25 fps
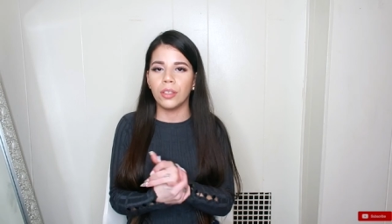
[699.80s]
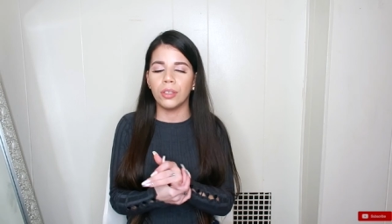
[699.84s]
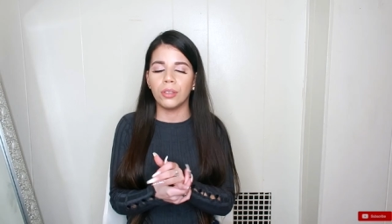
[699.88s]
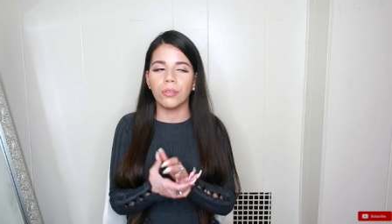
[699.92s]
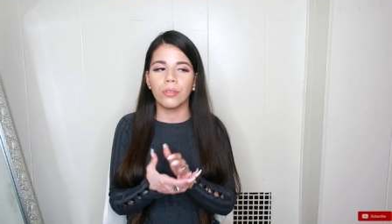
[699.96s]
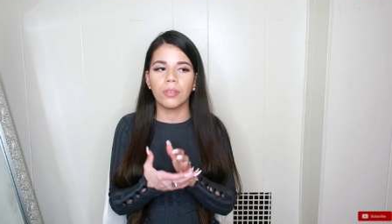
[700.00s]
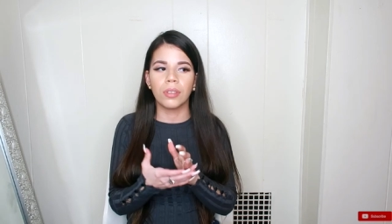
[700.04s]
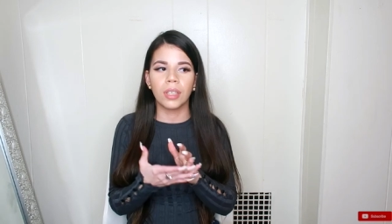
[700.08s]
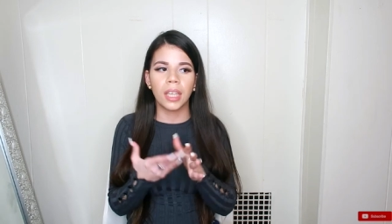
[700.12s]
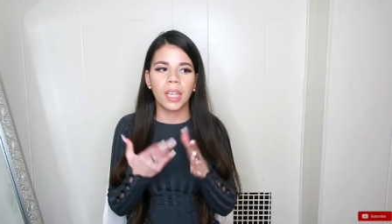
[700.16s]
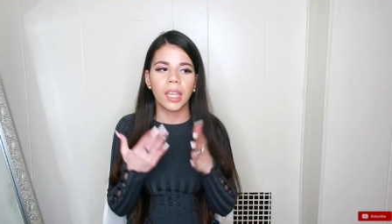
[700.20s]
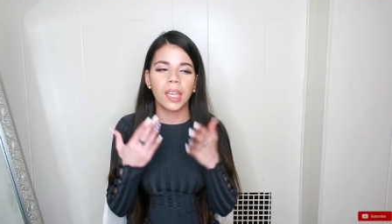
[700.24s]

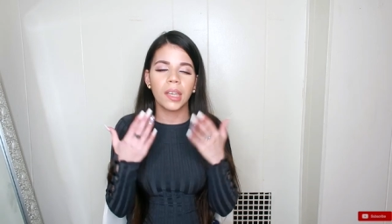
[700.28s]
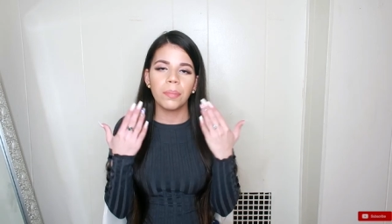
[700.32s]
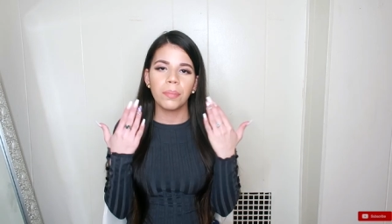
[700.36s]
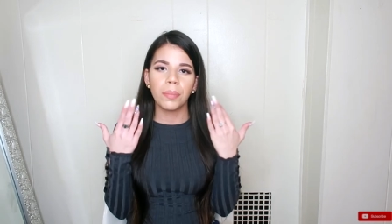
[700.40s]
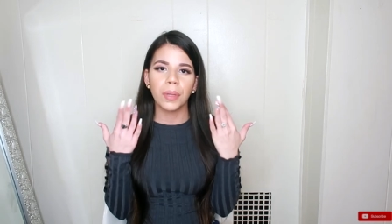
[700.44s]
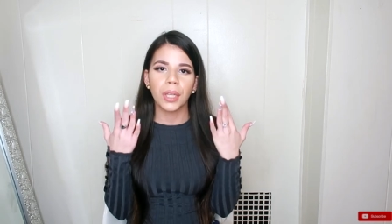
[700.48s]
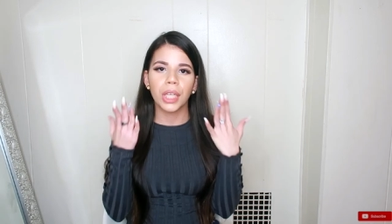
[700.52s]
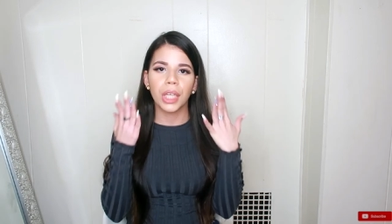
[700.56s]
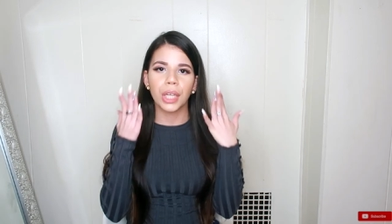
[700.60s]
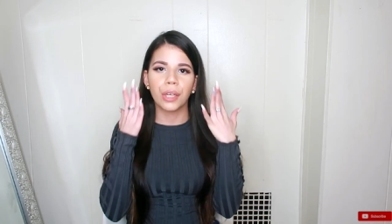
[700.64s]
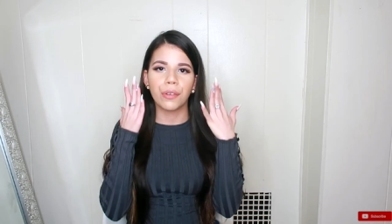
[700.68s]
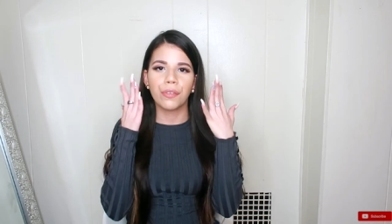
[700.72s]
you keep
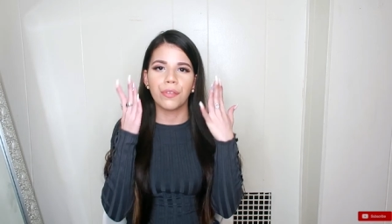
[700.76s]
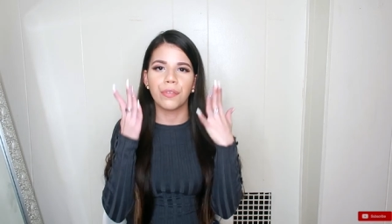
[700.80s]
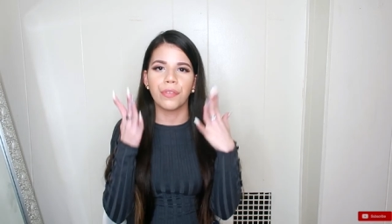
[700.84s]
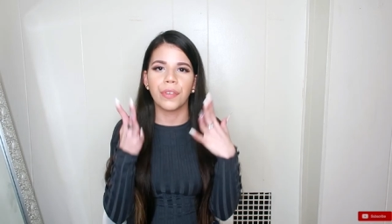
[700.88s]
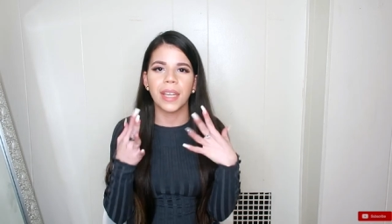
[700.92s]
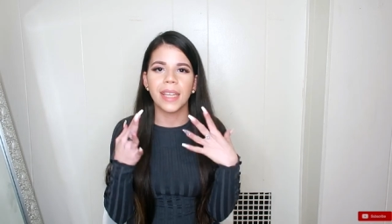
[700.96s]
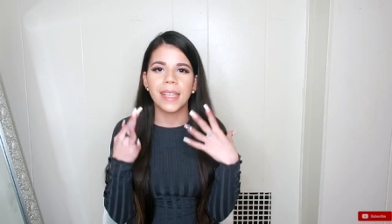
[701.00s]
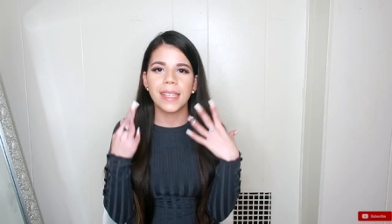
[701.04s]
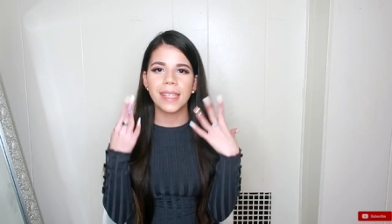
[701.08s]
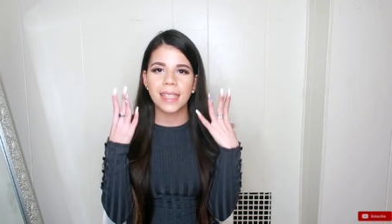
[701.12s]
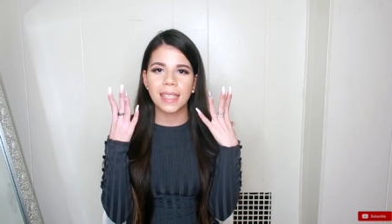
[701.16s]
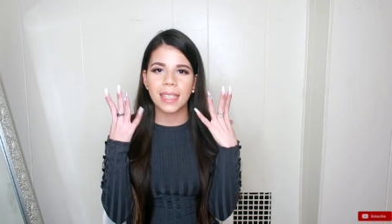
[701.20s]
your
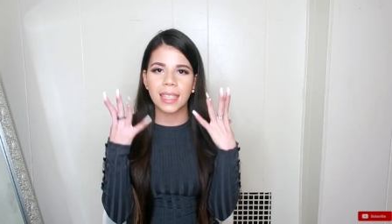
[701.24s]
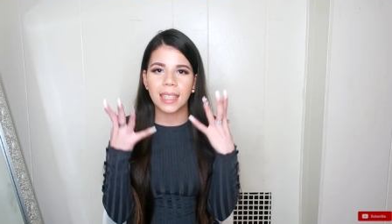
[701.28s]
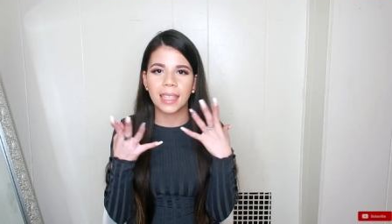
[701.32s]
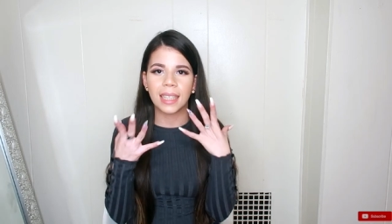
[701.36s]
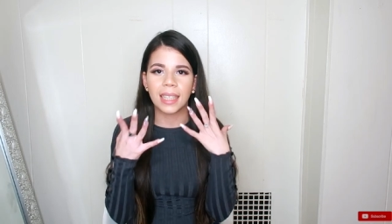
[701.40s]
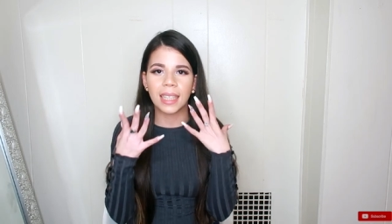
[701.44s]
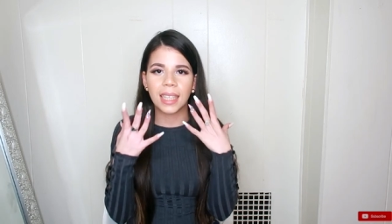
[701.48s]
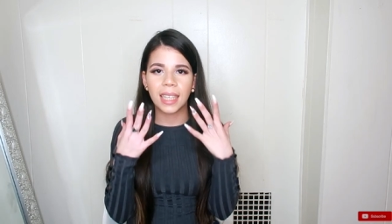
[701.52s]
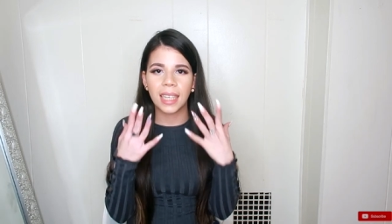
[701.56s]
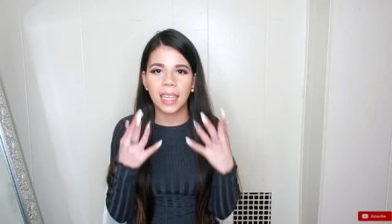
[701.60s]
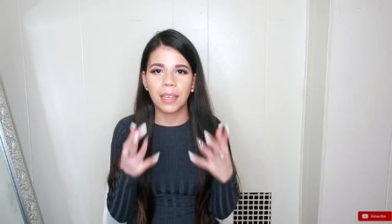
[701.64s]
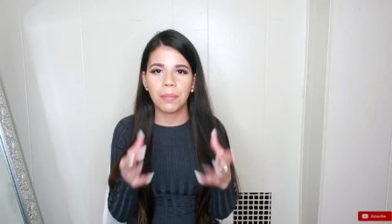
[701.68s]
face
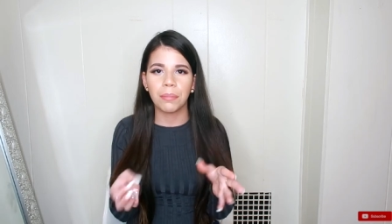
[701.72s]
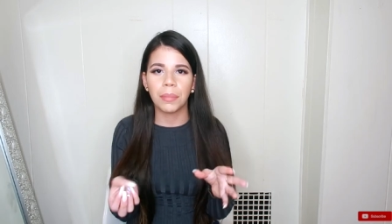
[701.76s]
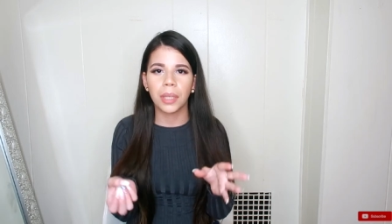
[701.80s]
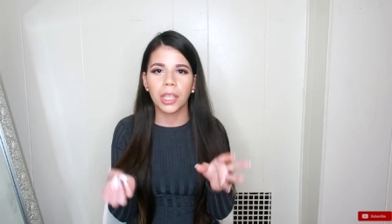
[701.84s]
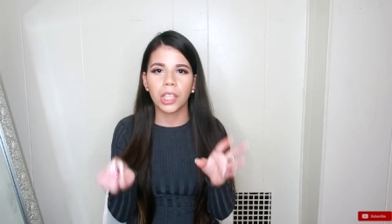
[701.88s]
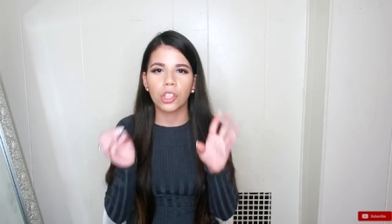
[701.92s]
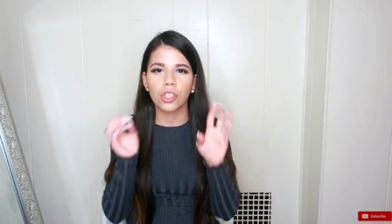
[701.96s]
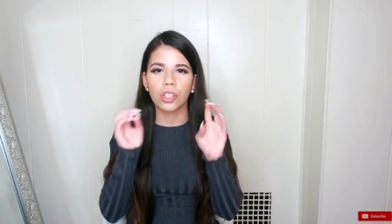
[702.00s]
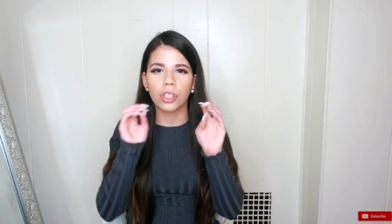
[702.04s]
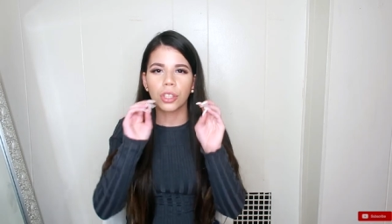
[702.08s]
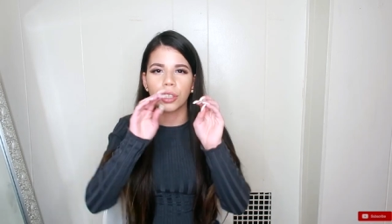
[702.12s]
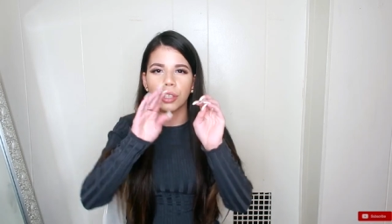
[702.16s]
clean and
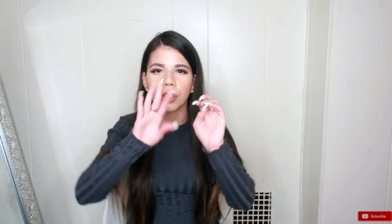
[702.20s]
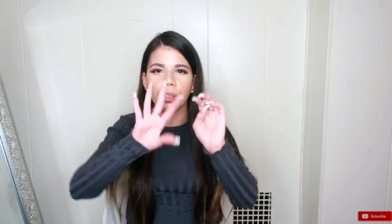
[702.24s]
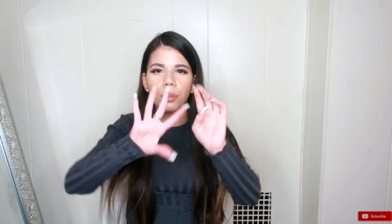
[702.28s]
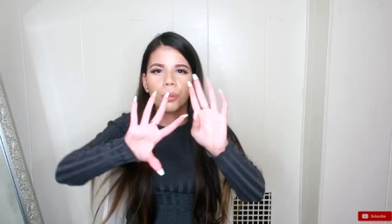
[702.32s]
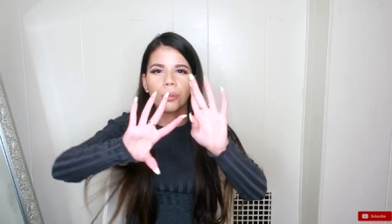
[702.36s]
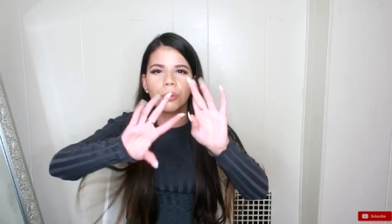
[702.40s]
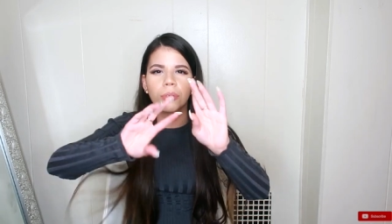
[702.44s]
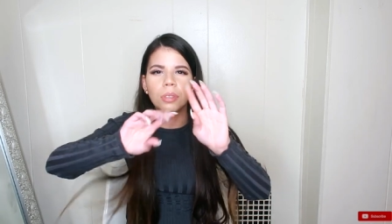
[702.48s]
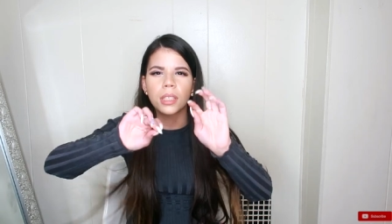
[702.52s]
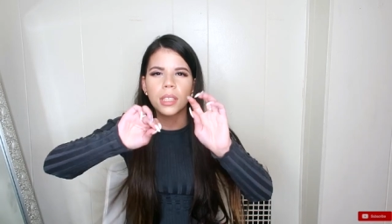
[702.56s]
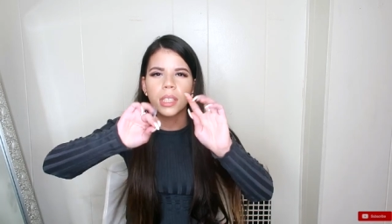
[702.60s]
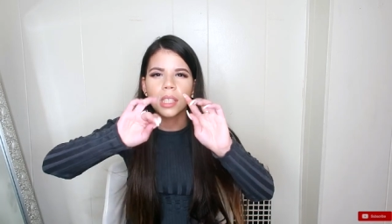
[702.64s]
make sure you
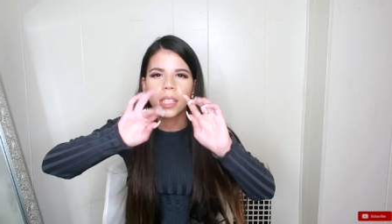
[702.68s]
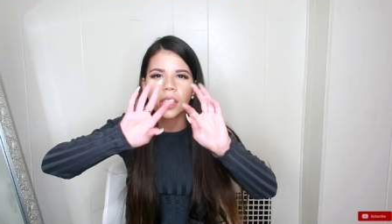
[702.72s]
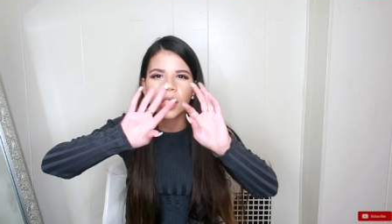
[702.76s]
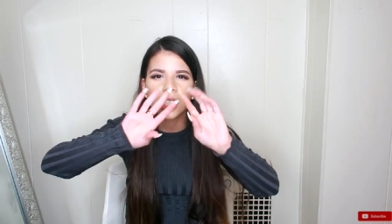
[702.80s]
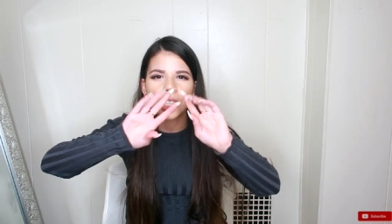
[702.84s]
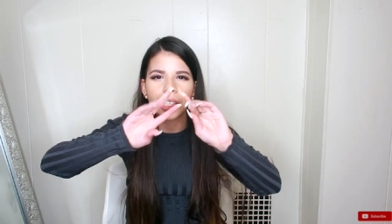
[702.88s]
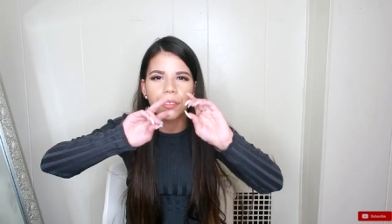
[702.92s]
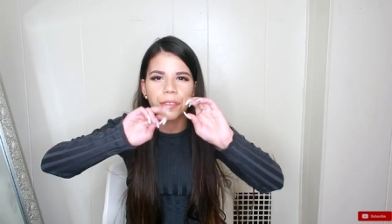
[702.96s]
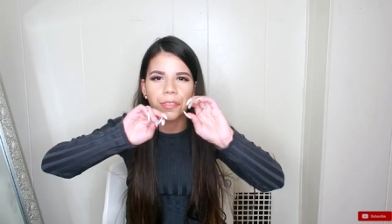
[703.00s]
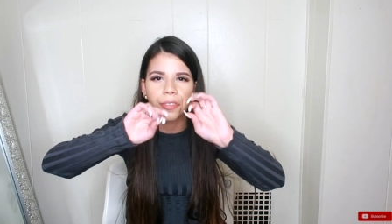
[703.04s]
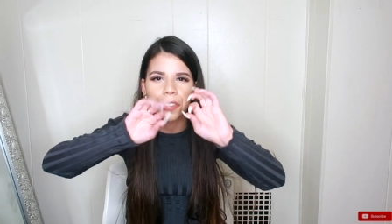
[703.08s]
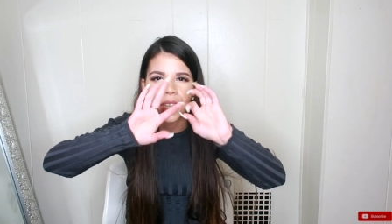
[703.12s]
don't
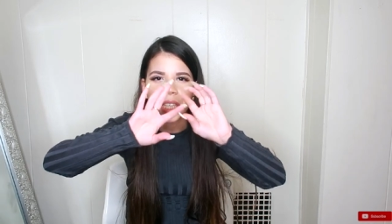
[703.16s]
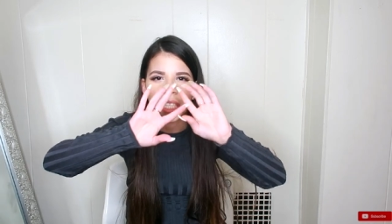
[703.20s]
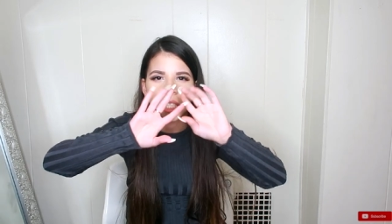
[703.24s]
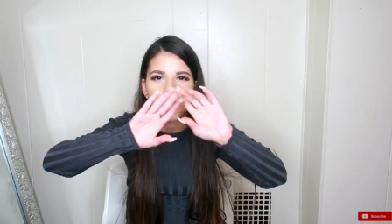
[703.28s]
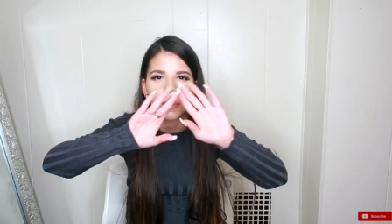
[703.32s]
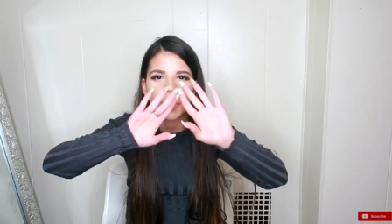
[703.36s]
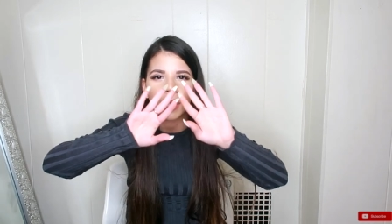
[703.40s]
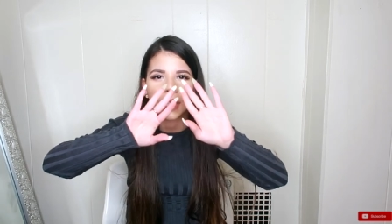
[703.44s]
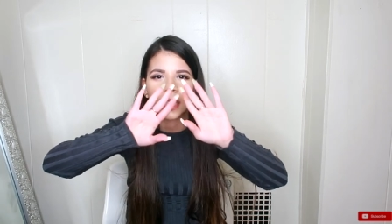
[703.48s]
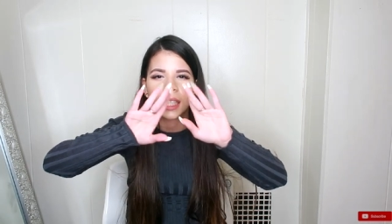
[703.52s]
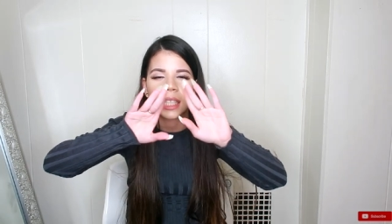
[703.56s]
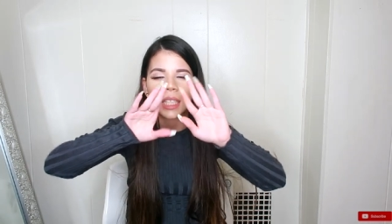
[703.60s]
touch your face
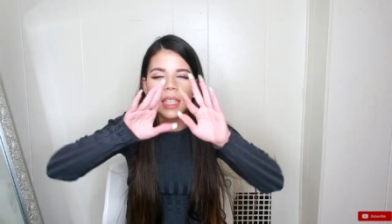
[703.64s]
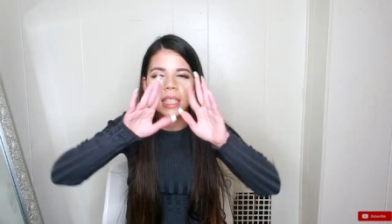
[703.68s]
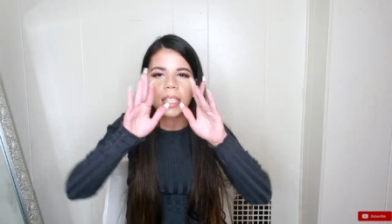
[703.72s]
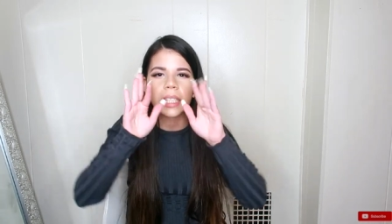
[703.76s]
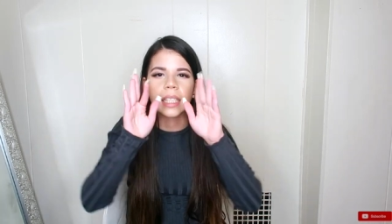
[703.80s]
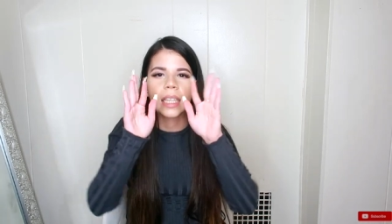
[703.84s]
with these